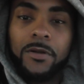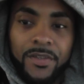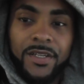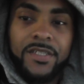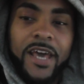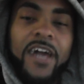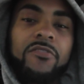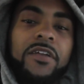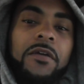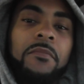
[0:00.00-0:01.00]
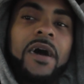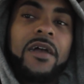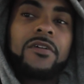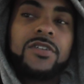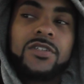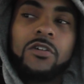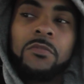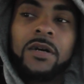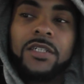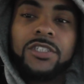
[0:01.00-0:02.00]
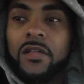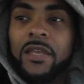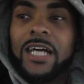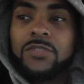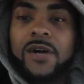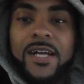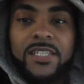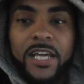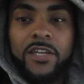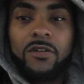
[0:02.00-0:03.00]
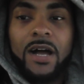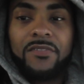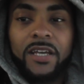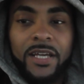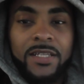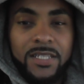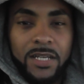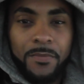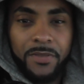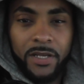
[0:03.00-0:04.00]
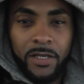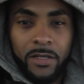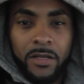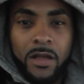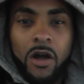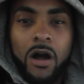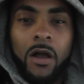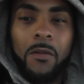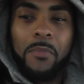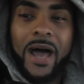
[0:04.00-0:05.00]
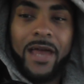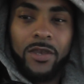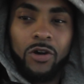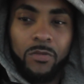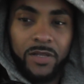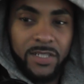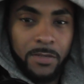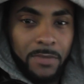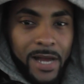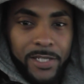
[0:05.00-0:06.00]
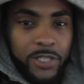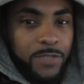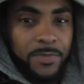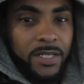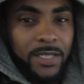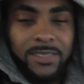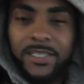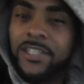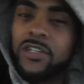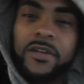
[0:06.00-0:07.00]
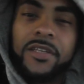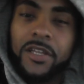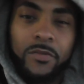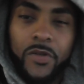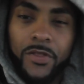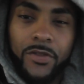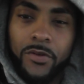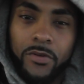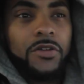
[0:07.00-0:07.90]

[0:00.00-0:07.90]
The integrity matters so much. And that's why I say you don't have to end something on a bad note with somebody just because things are ending with you.